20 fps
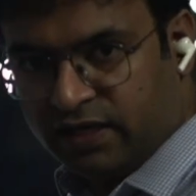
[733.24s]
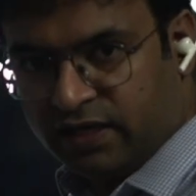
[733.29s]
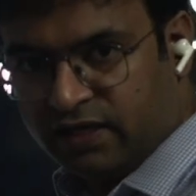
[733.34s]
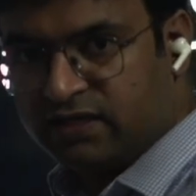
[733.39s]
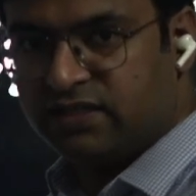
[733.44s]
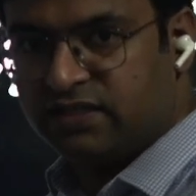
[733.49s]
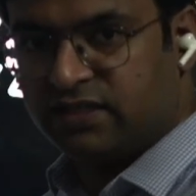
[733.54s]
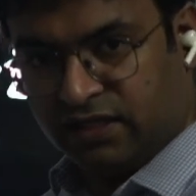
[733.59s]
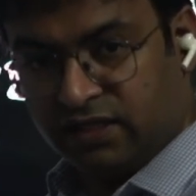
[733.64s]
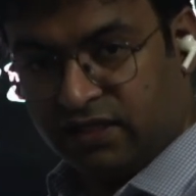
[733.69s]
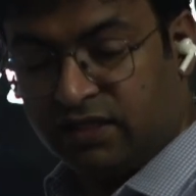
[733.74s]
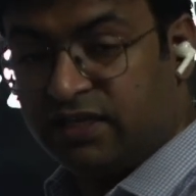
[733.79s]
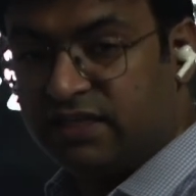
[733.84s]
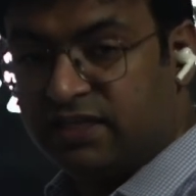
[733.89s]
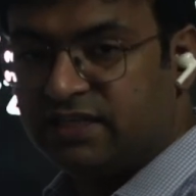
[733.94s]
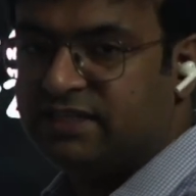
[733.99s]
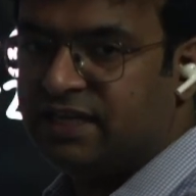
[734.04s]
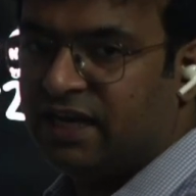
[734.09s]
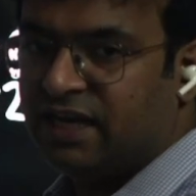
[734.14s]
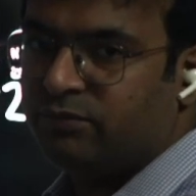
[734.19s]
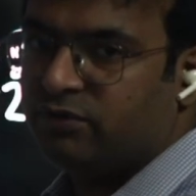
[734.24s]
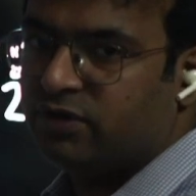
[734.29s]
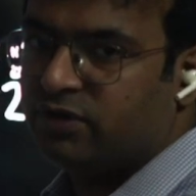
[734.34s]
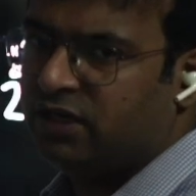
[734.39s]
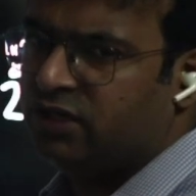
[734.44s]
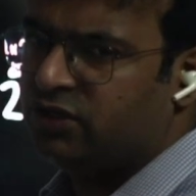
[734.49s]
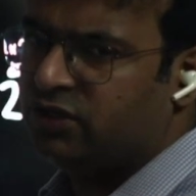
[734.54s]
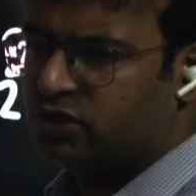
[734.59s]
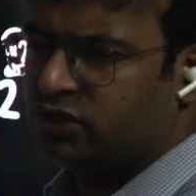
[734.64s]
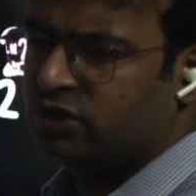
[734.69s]
in the exam,
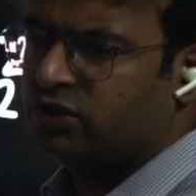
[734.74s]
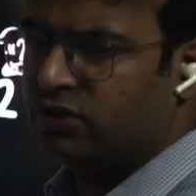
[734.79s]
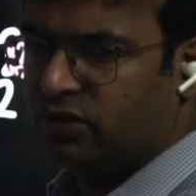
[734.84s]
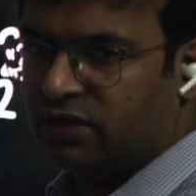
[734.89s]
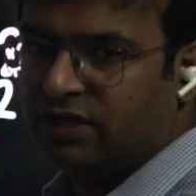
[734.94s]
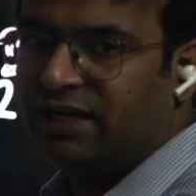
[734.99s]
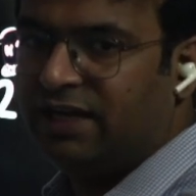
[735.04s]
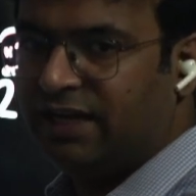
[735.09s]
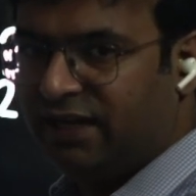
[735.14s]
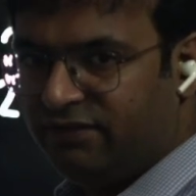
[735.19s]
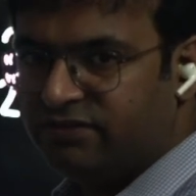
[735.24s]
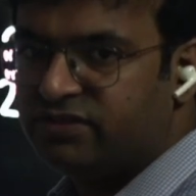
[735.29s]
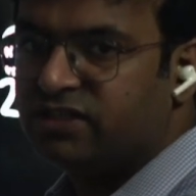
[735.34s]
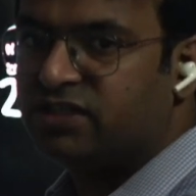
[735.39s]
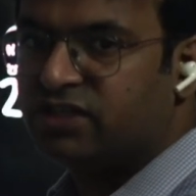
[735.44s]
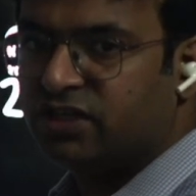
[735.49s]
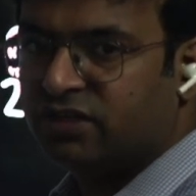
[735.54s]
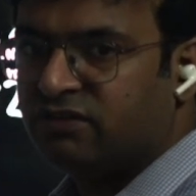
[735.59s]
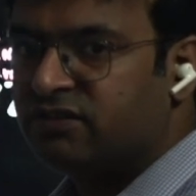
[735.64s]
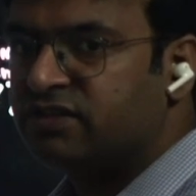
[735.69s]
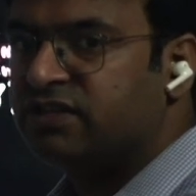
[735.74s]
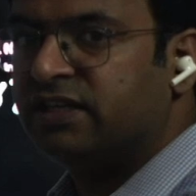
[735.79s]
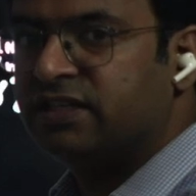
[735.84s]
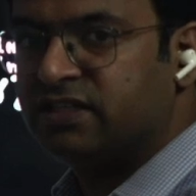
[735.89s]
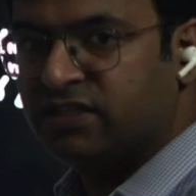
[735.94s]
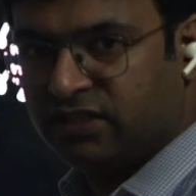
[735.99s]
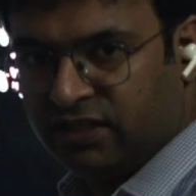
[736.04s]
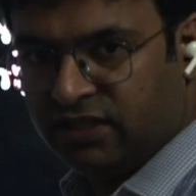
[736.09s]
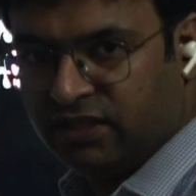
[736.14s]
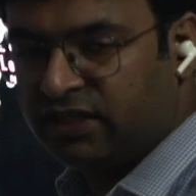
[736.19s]
right? You should not leave such kind of sets
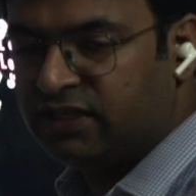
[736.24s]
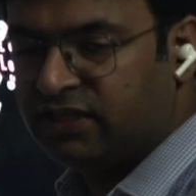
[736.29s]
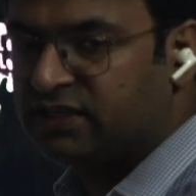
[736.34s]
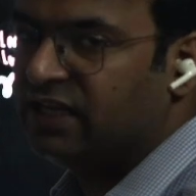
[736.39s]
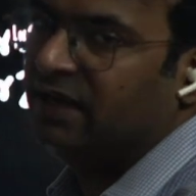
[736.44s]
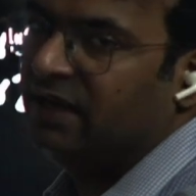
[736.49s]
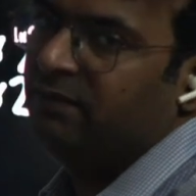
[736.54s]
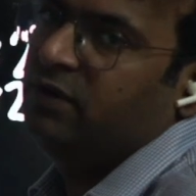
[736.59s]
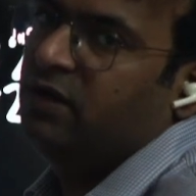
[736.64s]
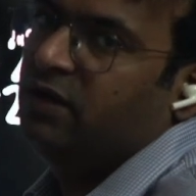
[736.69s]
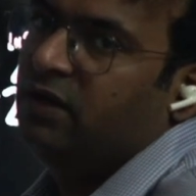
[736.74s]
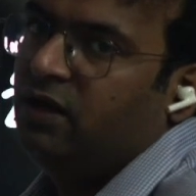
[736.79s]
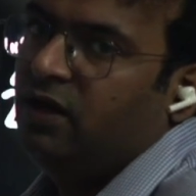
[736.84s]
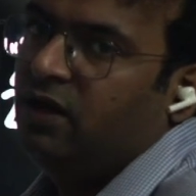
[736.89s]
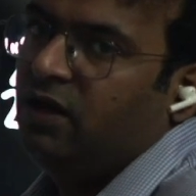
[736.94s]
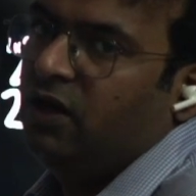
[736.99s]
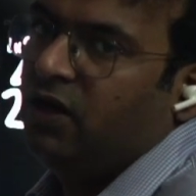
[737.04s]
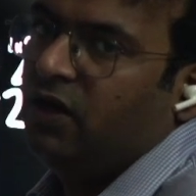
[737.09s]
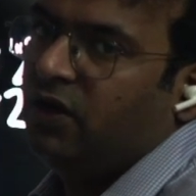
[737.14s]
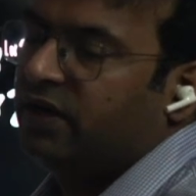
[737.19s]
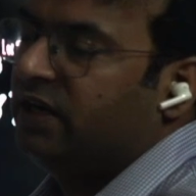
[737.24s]
in the exam. All